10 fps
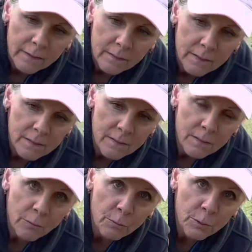This
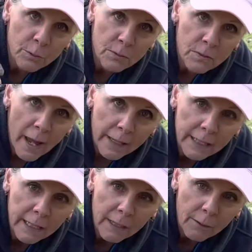is the root
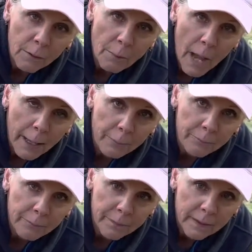side here, the
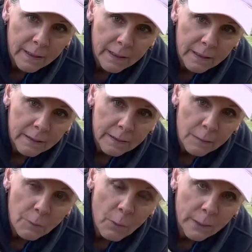bottom.
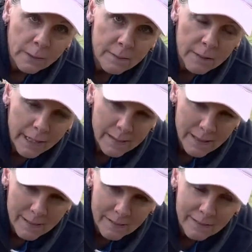The pointy side's
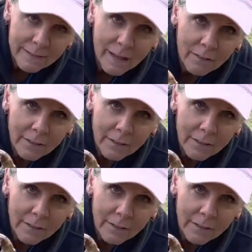easy to tell on